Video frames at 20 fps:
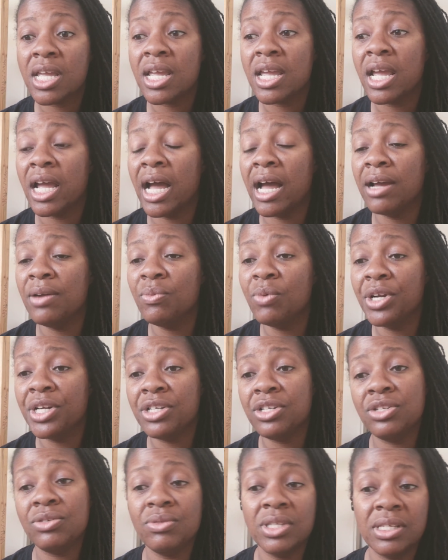I want to
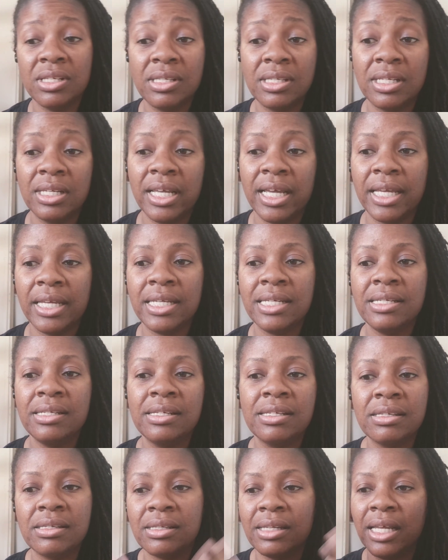do this and that.
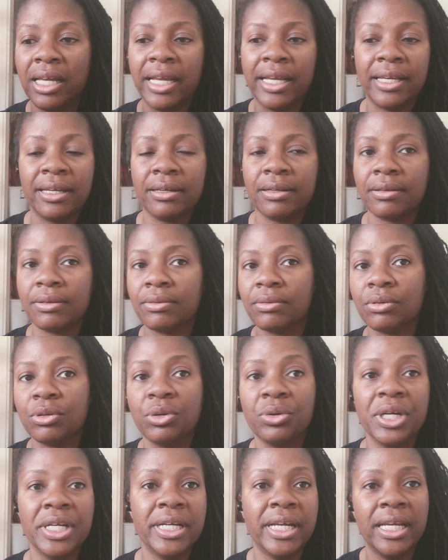He's like,
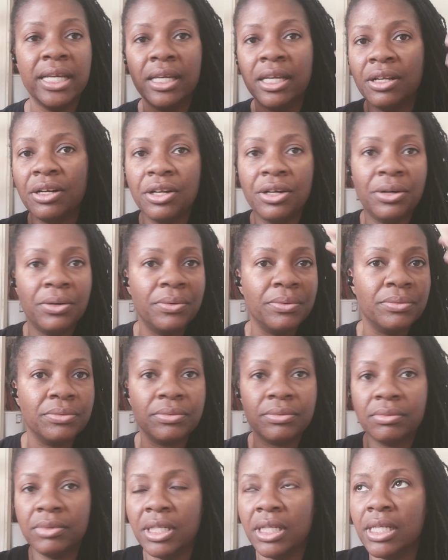create,
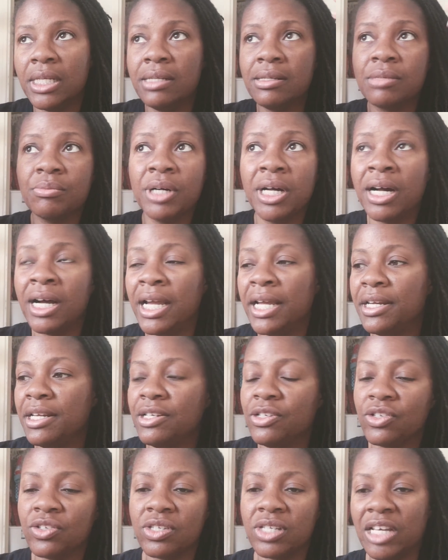in his mind,
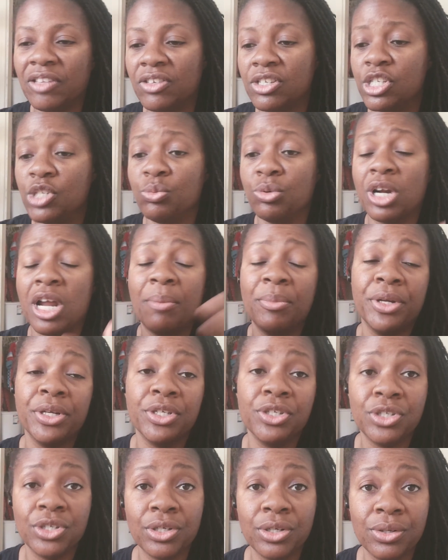he's just like, this is what I'm going to
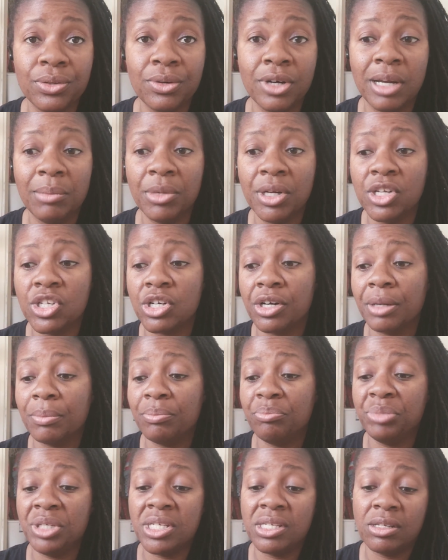do. I'm going to start a
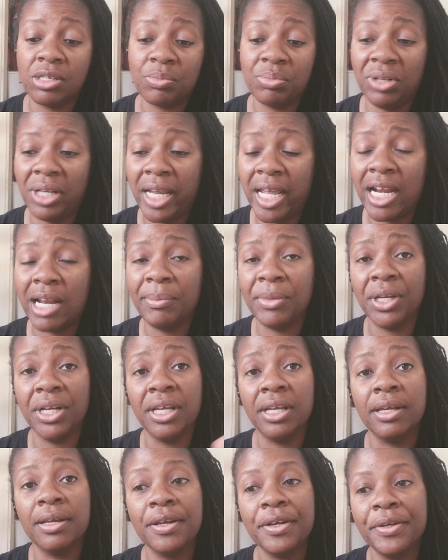business
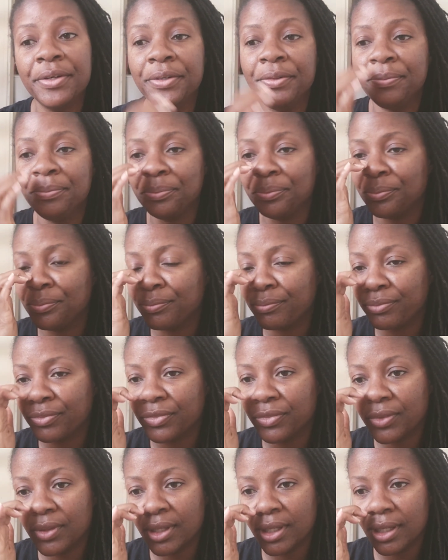plan.
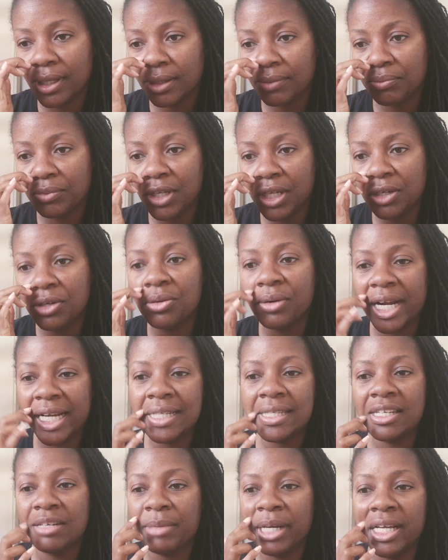And
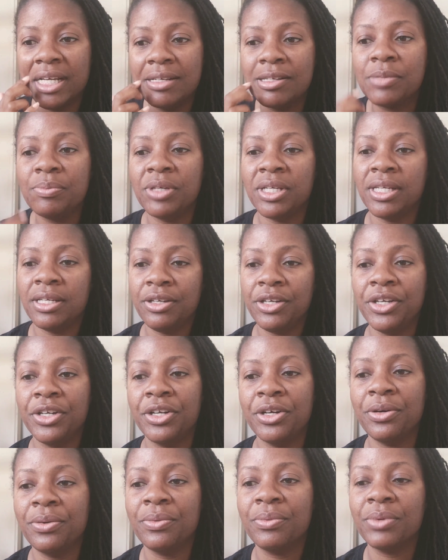granted, my husband,
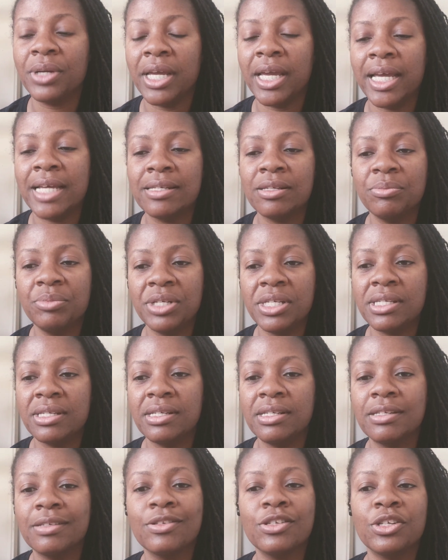has a
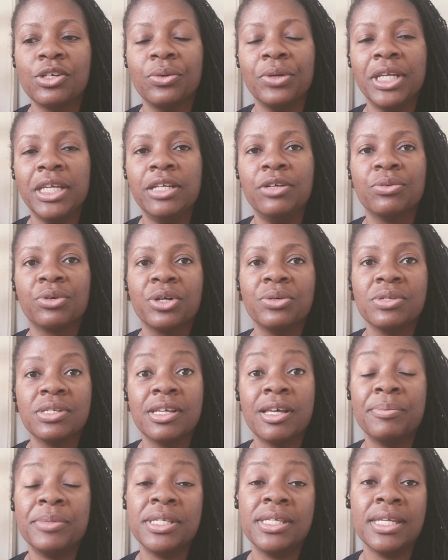business. And so he grows
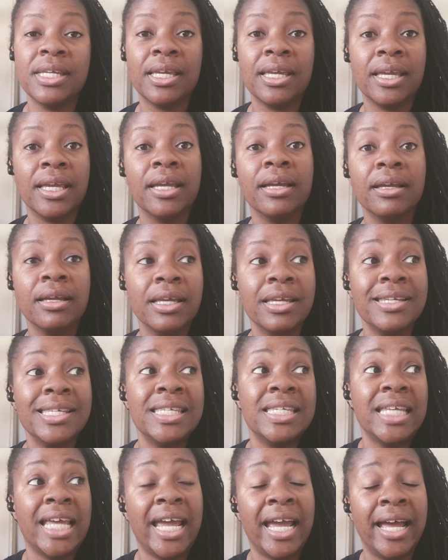up seeing his
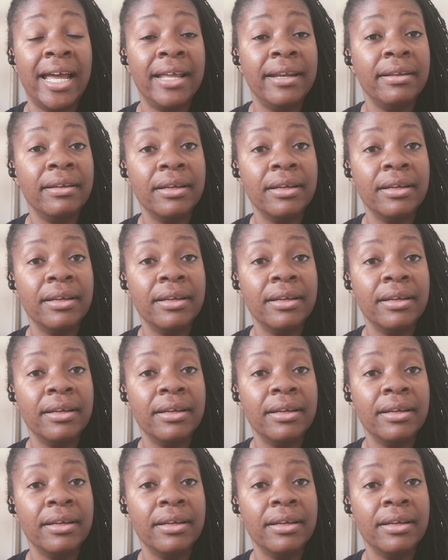dad